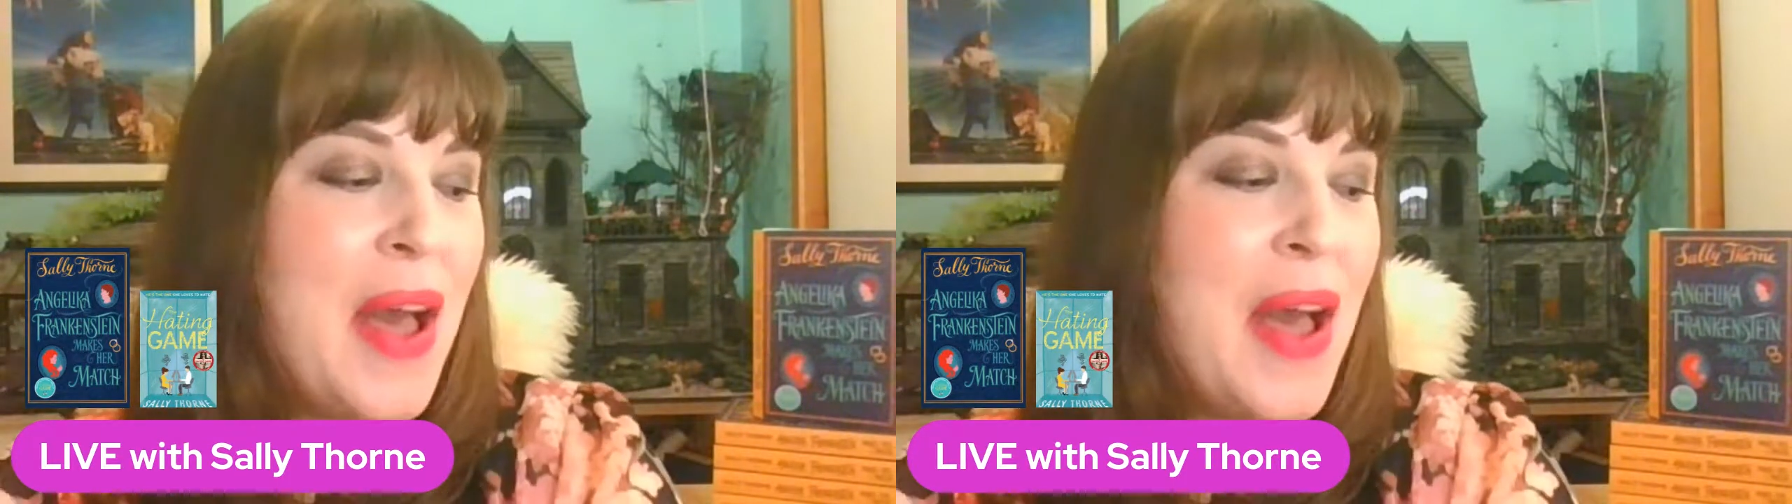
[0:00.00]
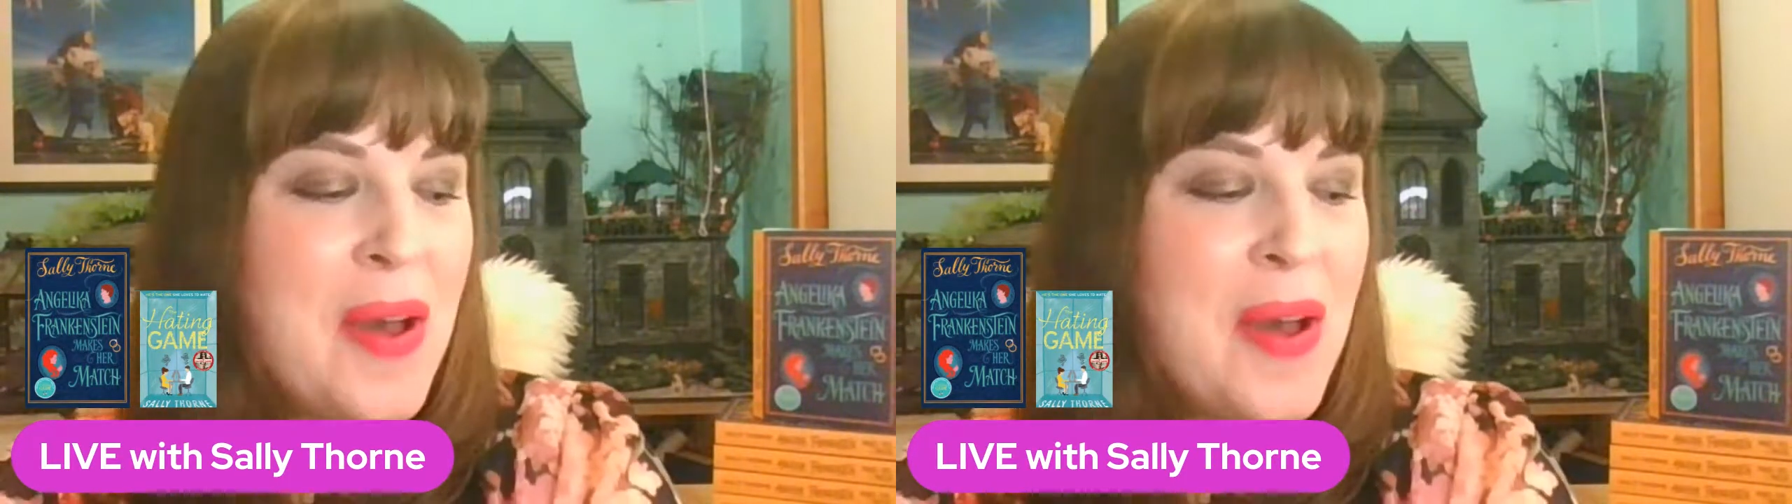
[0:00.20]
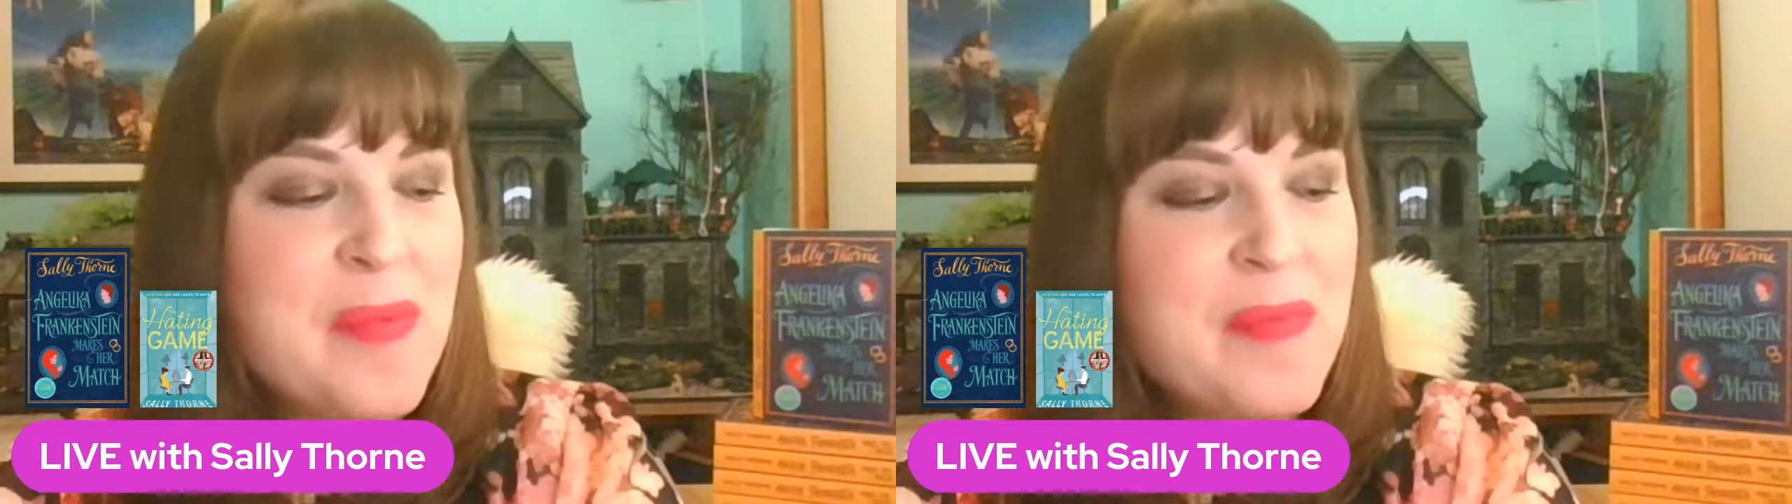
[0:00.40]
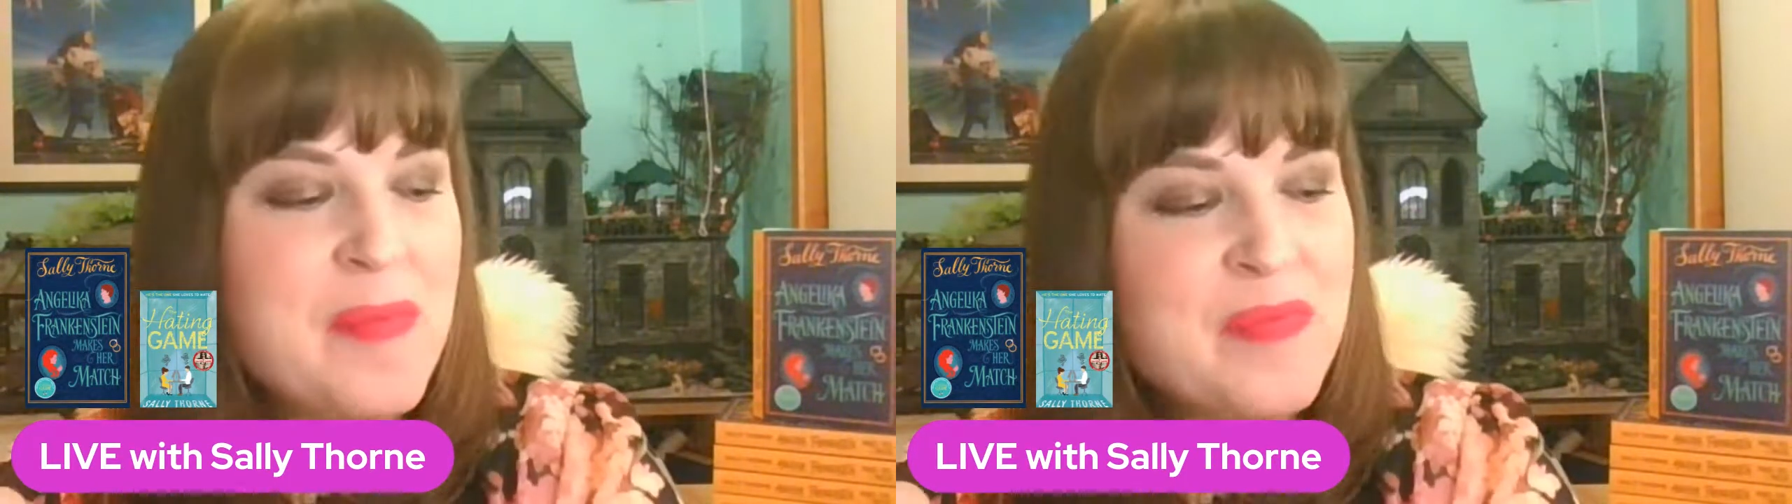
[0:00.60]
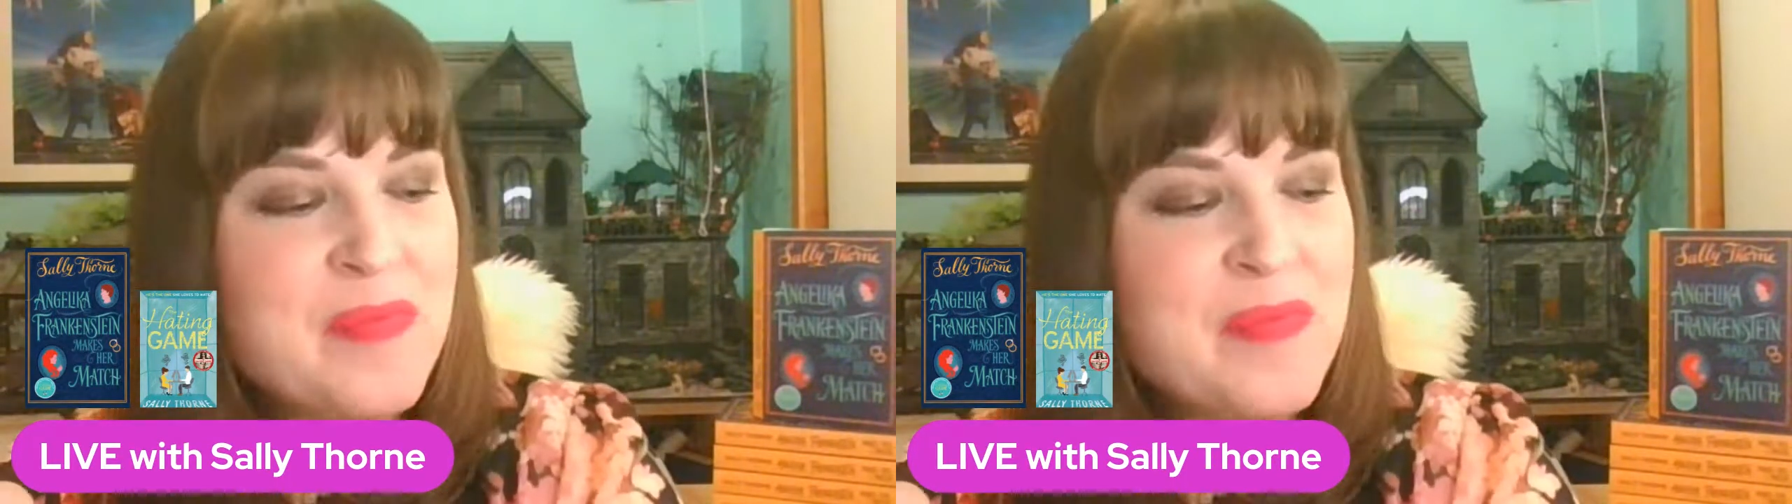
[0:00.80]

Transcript: um,